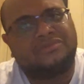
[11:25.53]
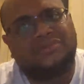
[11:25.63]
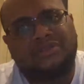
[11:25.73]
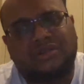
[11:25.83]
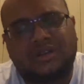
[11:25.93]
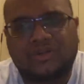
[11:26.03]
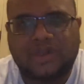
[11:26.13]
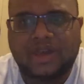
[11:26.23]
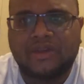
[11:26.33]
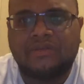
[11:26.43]
Okay.
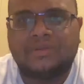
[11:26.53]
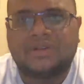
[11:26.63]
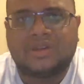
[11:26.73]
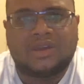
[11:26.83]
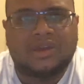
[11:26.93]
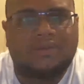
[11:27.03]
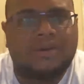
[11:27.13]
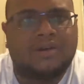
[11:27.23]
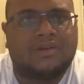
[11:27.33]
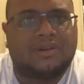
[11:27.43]

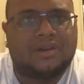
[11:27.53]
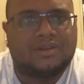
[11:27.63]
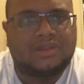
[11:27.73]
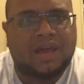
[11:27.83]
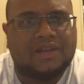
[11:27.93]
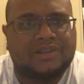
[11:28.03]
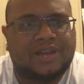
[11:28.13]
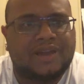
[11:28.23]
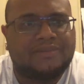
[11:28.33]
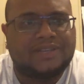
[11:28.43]
Well, I typed
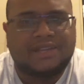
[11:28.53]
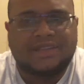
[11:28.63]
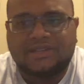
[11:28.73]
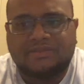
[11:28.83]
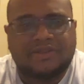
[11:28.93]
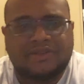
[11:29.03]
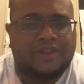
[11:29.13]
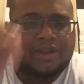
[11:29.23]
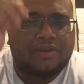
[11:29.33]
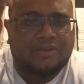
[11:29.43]
this in. This was the
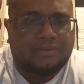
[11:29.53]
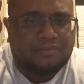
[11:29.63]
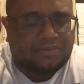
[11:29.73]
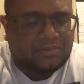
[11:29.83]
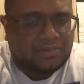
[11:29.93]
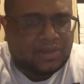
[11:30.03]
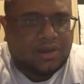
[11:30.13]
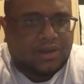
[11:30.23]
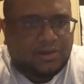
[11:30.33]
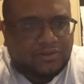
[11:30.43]
video
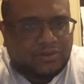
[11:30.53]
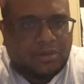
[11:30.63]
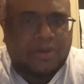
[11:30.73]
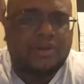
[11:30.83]
from American